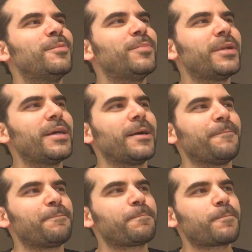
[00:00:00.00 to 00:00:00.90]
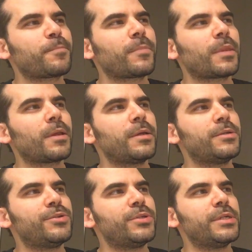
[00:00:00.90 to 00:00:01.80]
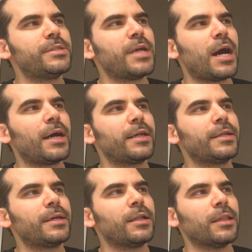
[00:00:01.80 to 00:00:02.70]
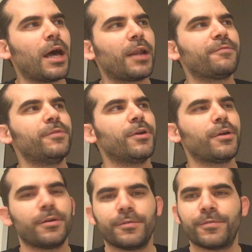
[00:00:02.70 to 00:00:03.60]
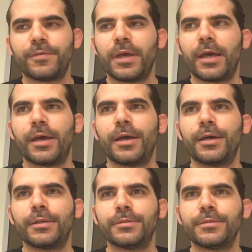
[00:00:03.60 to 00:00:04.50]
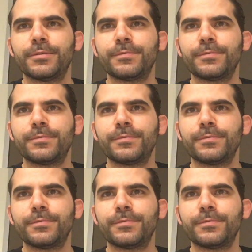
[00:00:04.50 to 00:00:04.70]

But yeah, she's got a lot of nerve and